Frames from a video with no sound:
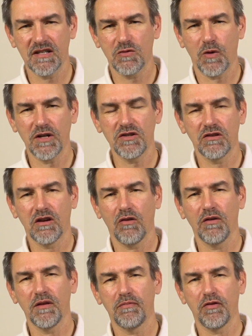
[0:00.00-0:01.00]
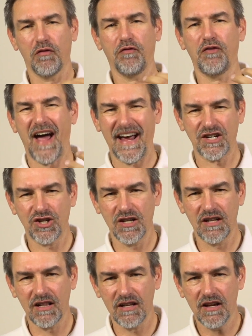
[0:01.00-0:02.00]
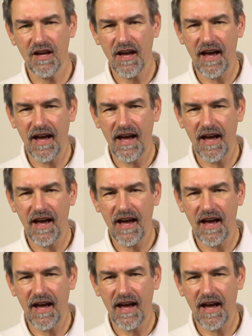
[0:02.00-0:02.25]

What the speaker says: is one to go in the professional